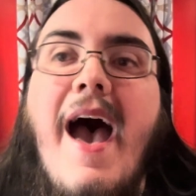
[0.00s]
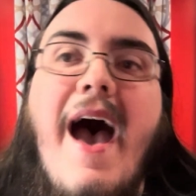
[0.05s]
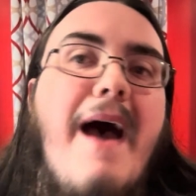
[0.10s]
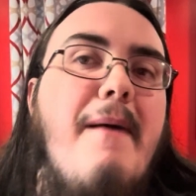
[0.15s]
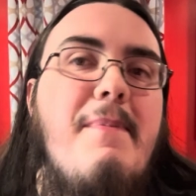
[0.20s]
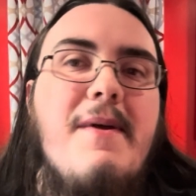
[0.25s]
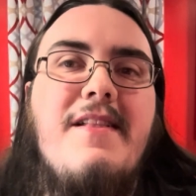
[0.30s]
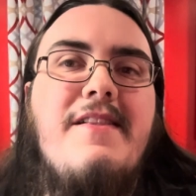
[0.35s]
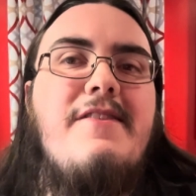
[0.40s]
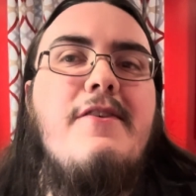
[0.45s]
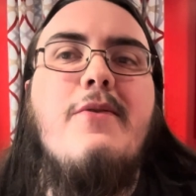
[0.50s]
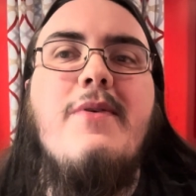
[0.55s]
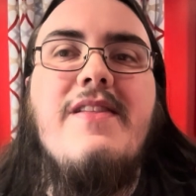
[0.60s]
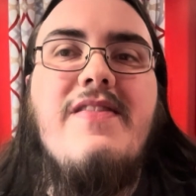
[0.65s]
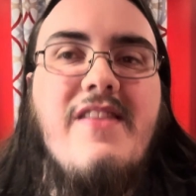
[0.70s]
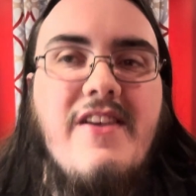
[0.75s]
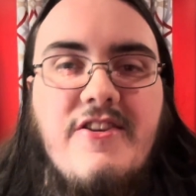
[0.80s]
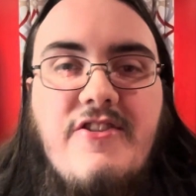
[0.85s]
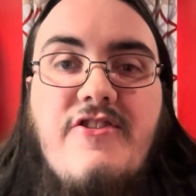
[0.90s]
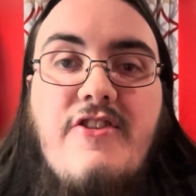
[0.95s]
I've been
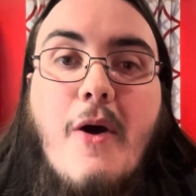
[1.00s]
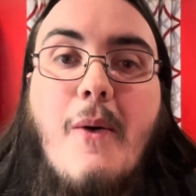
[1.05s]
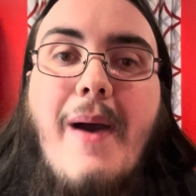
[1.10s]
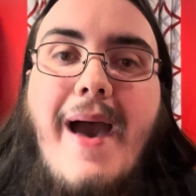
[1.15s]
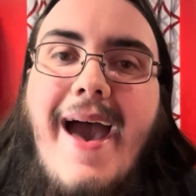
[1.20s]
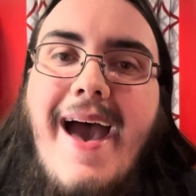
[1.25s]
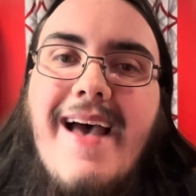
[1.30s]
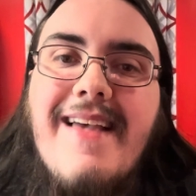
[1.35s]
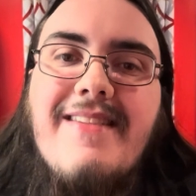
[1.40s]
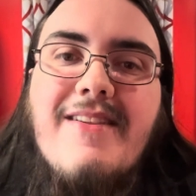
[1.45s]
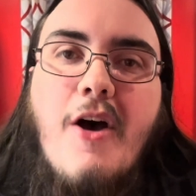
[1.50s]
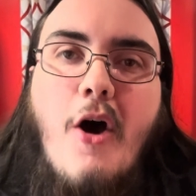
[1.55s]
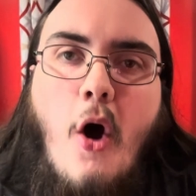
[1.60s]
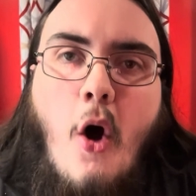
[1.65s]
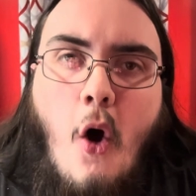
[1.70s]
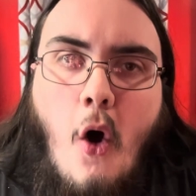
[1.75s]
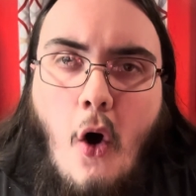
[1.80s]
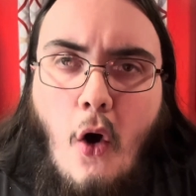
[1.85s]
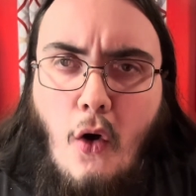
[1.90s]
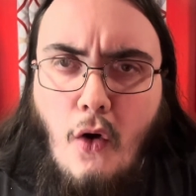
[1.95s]
doing this show as a
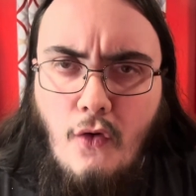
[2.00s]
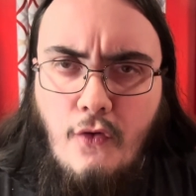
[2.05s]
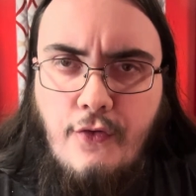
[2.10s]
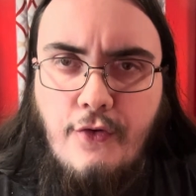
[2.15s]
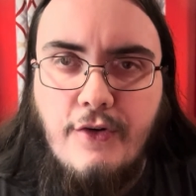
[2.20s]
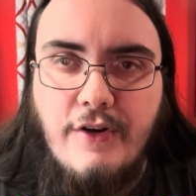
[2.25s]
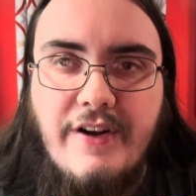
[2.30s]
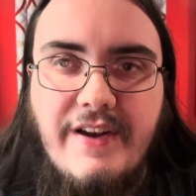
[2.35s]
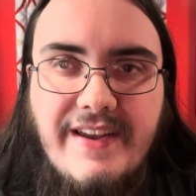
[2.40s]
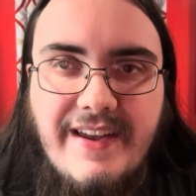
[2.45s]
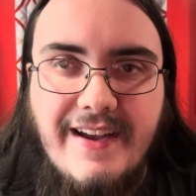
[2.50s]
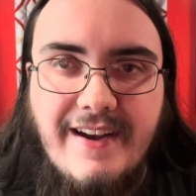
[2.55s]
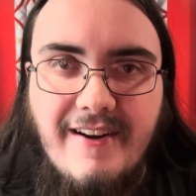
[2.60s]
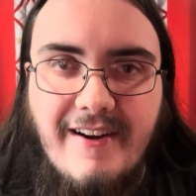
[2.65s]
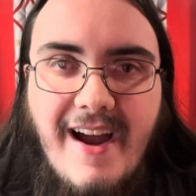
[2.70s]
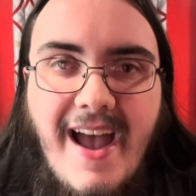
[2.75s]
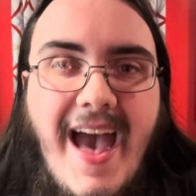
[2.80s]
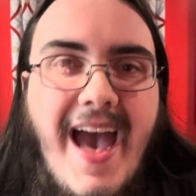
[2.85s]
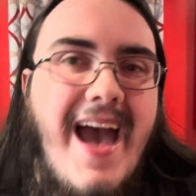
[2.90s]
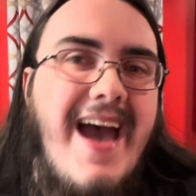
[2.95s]
whole for a year,